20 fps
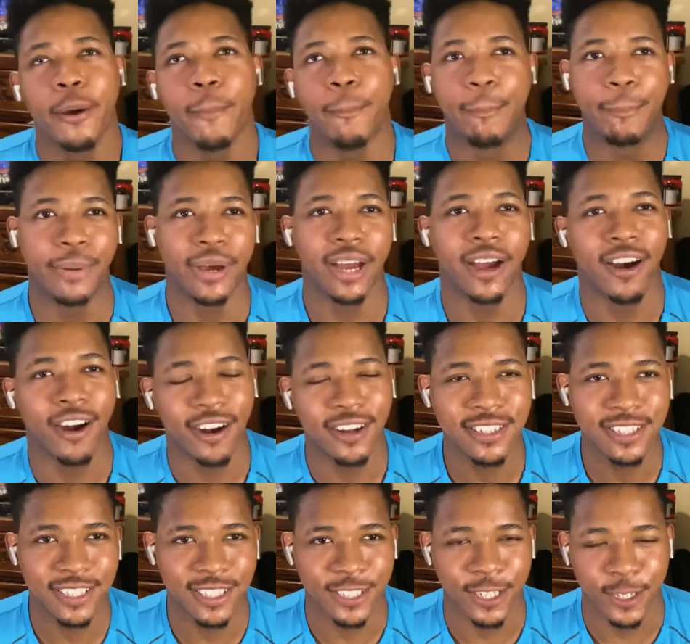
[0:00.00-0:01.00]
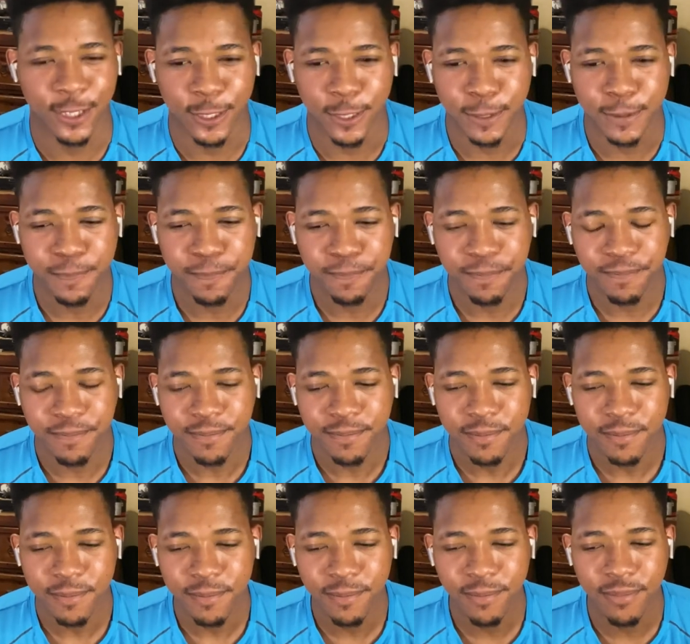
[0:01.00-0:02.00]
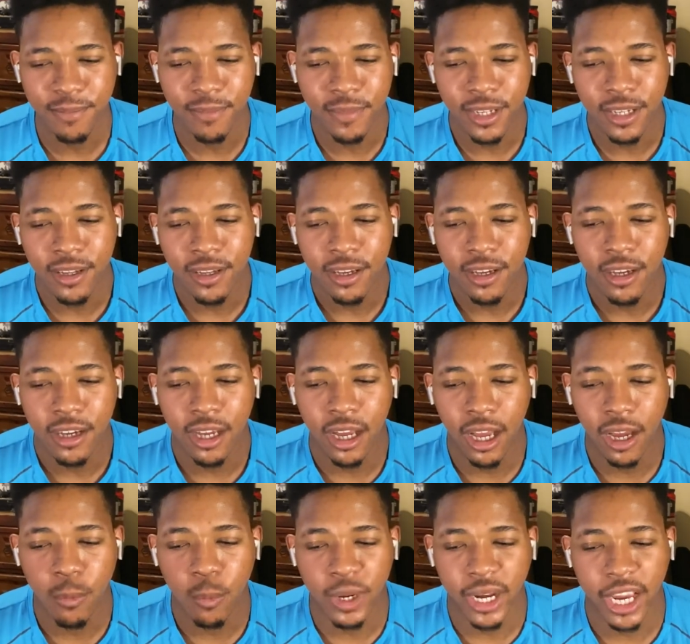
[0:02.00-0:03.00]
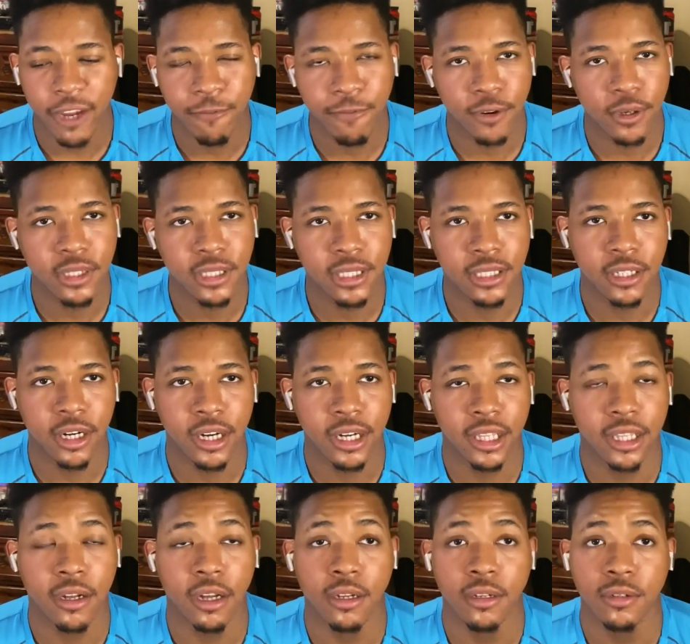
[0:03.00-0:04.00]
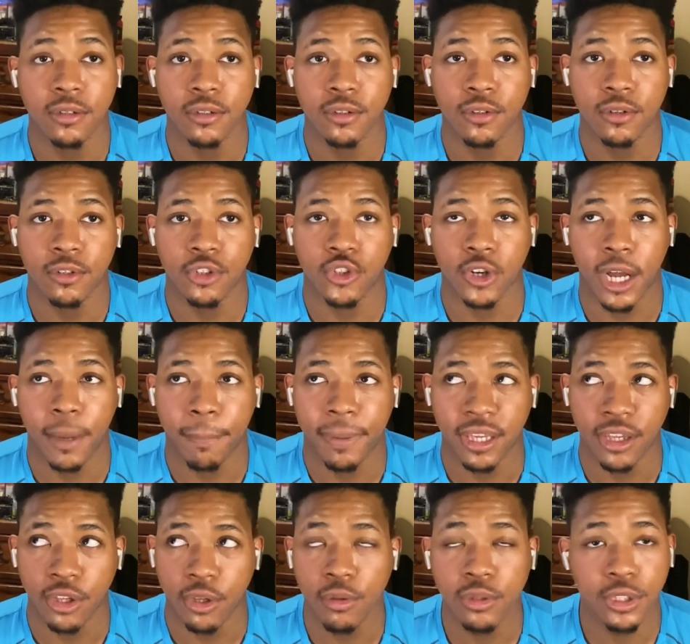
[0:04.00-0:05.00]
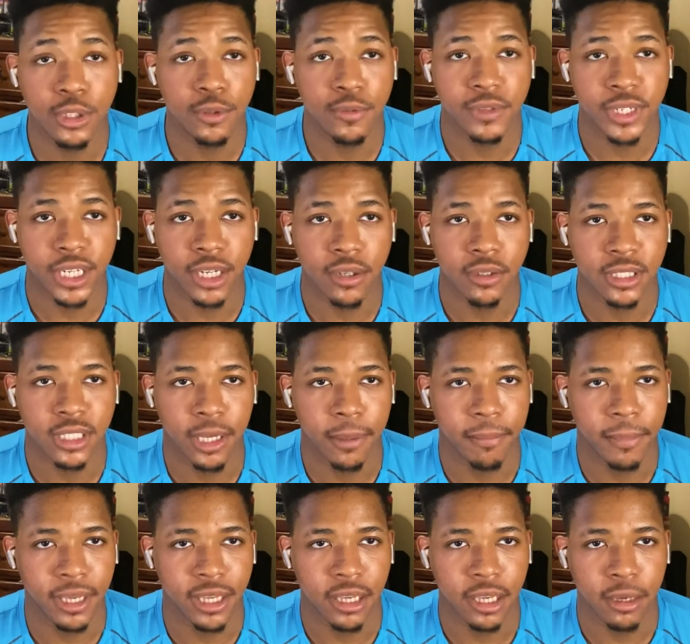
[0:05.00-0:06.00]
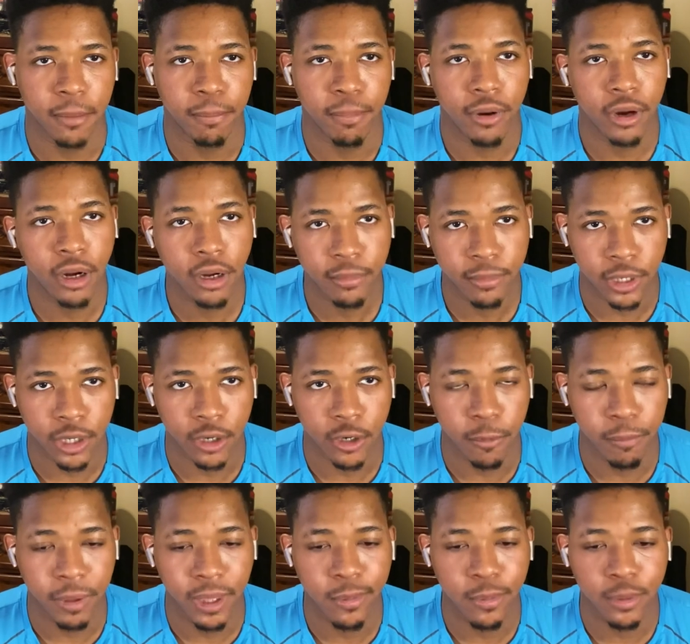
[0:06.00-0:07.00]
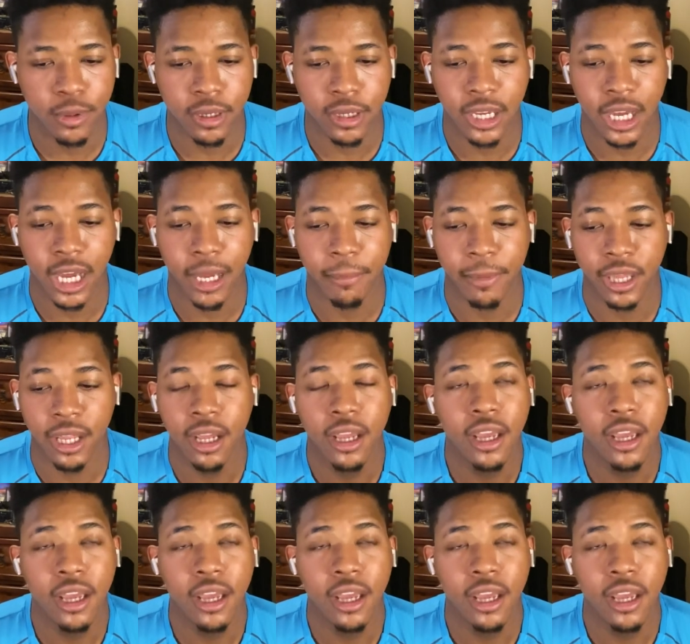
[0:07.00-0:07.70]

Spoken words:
But also, when I first started dropping YouTube videos and making promo, people would comment,